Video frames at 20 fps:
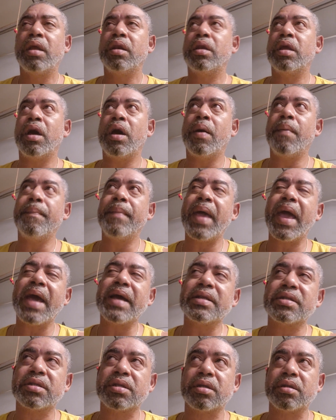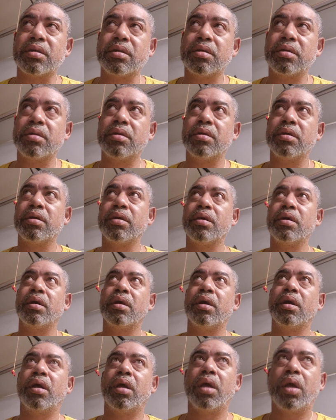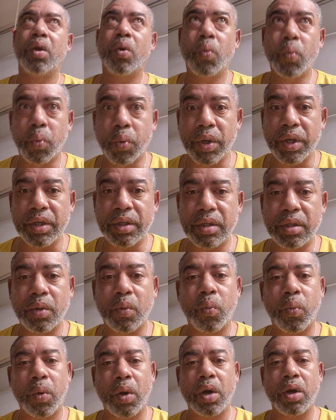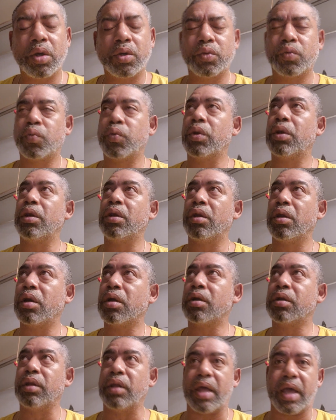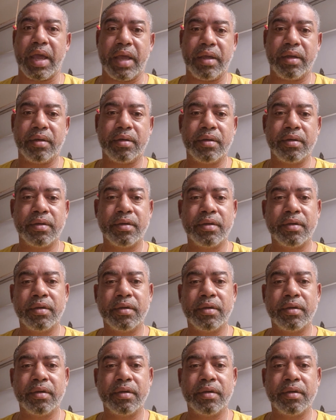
Now imagine what the world would look like